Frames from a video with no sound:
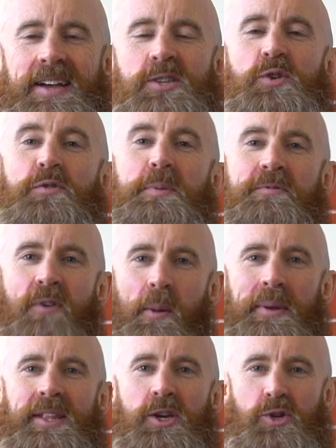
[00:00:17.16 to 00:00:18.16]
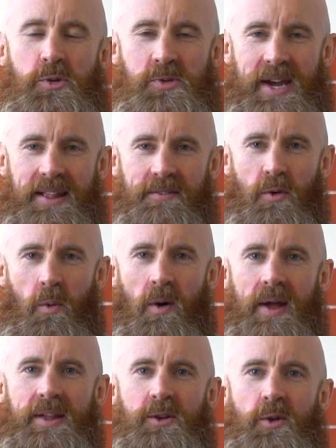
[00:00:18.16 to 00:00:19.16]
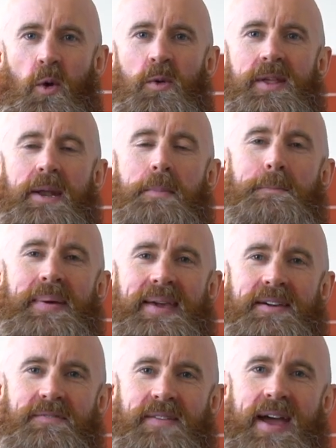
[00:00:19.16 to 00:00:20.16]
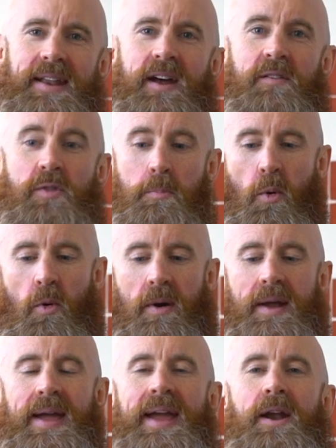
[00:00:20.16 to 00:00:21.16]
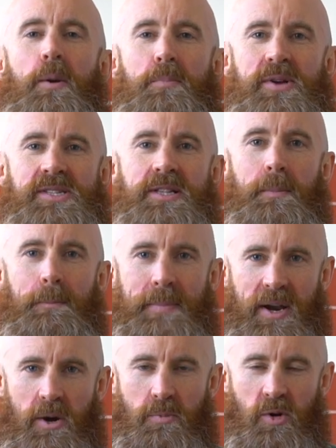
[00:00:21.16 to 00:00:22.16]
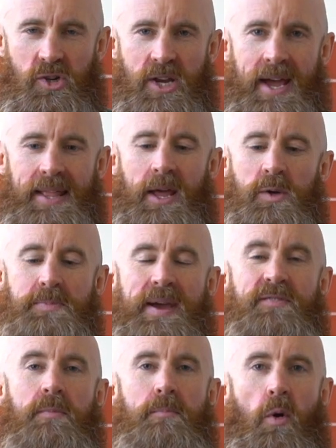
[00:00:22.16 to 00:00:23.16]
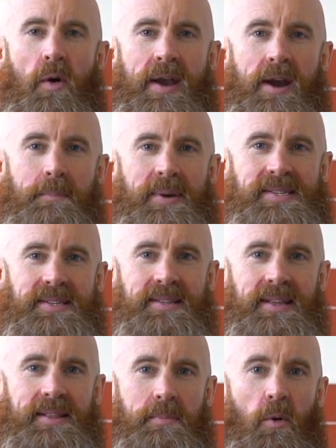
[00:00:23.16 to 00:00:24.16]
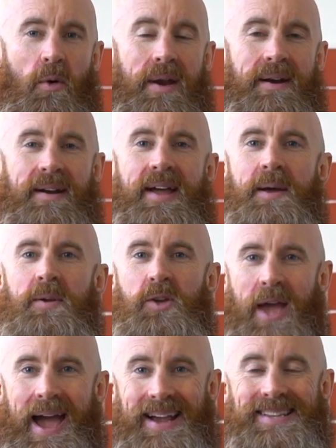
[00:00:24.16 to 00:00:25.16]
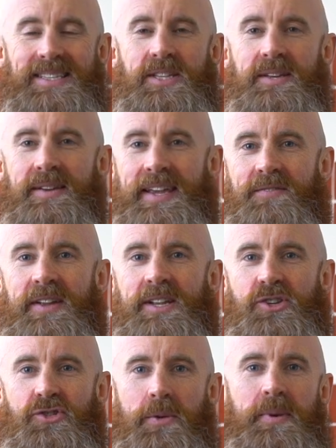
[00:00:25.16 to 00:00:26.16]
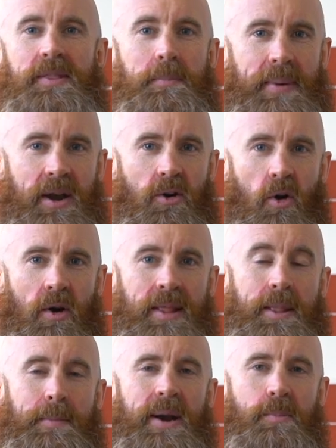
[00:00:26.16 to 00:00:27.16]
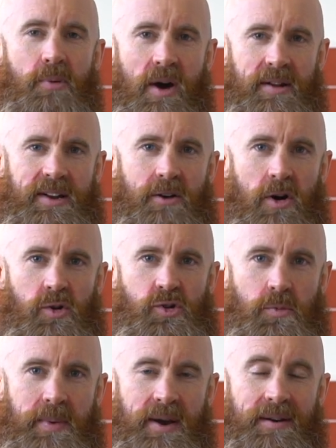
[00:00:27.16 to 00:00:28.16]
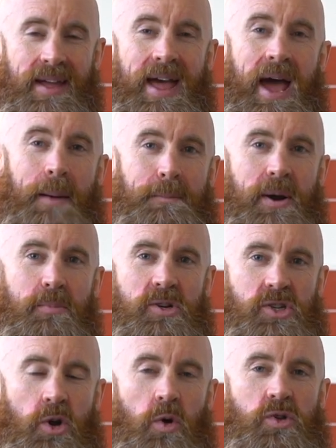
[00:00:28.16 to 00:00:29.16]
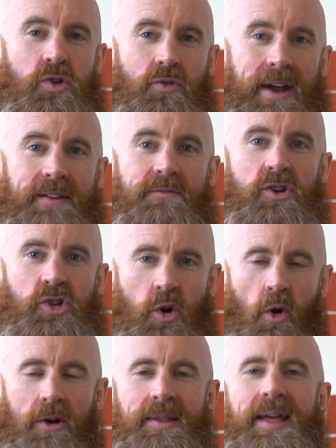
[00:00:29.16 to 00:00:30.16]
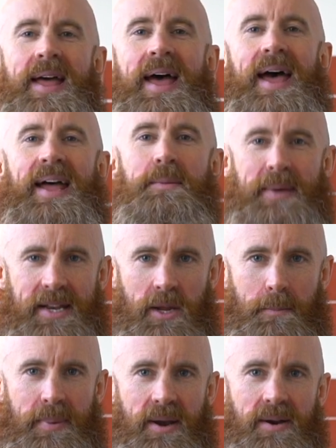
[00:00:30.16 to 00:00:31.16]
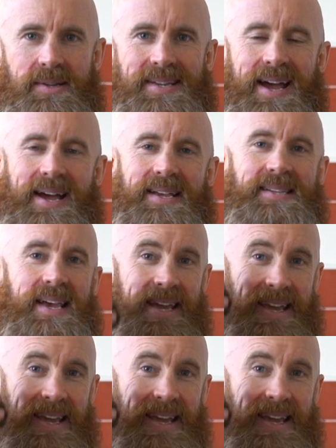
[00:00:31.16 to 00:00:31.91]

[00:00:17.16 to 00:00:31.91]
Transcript: So if you've been following the YouTube channel for a while, you know that I'm a big fan of the boar hair bristle beard brush. Now it's made from boar hair because the boar hair acts to evenly distribute the beard oil and the beard product around your beard. A beard brush is also great for short and medium beards, as